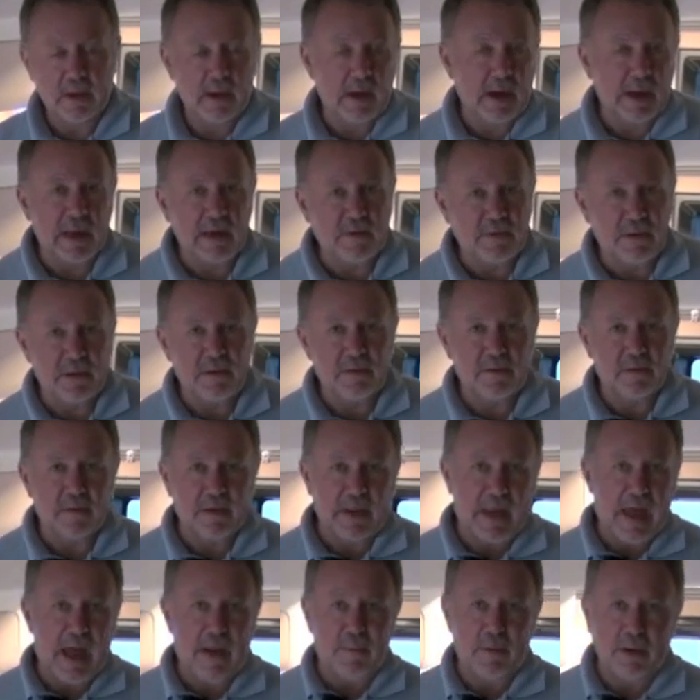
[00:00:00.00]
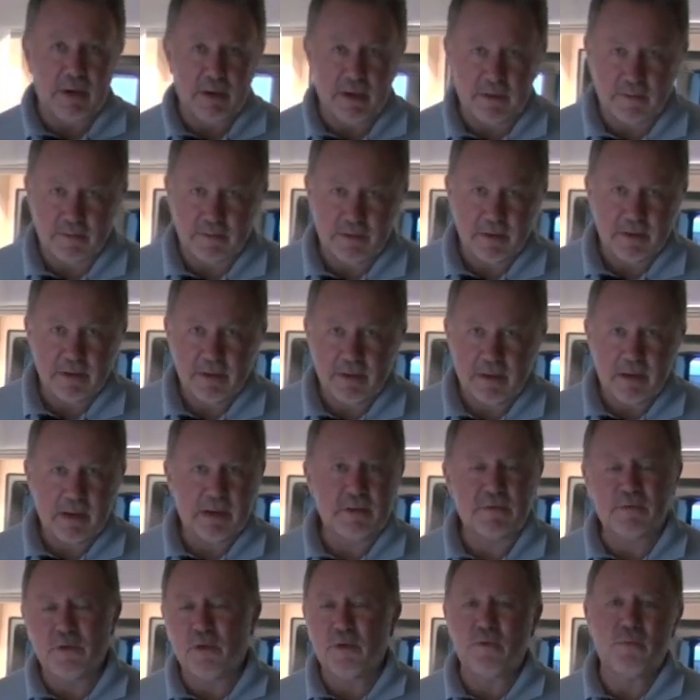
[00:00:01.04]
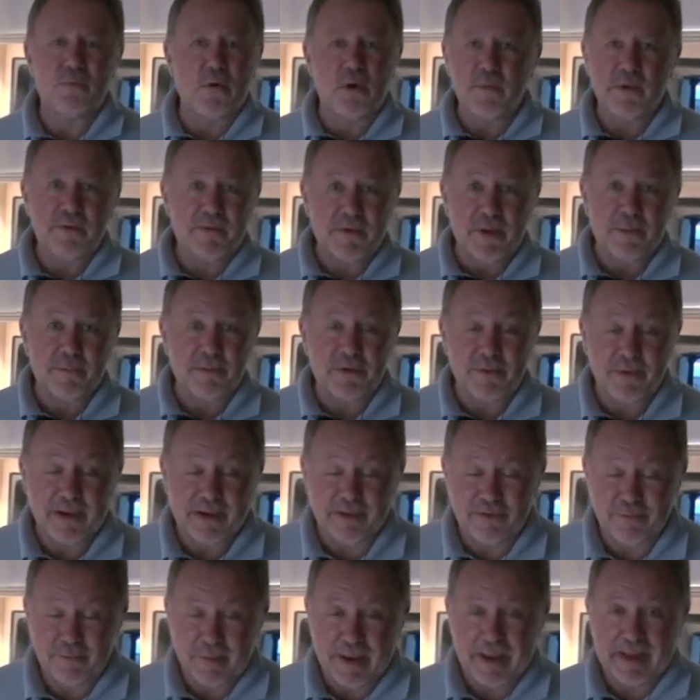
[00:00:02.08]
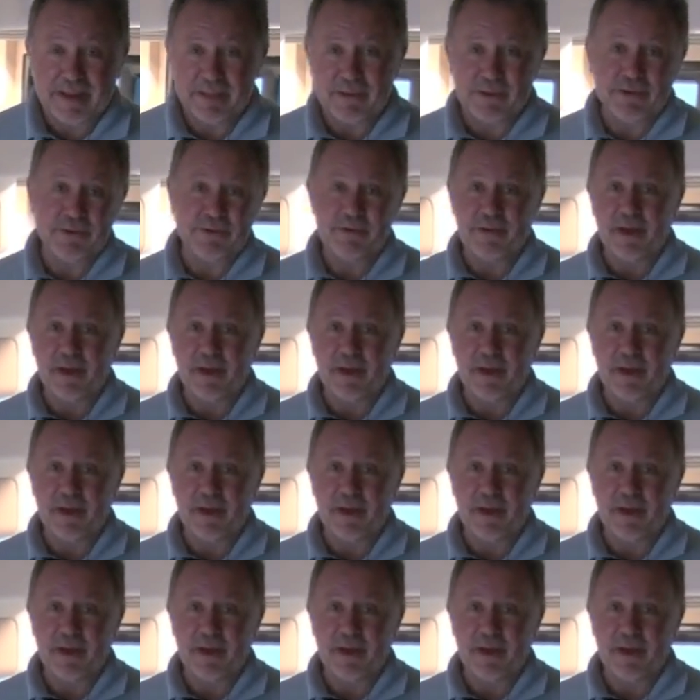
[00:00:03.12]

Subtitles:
I guess this cabin it's sort of what we've come to expect these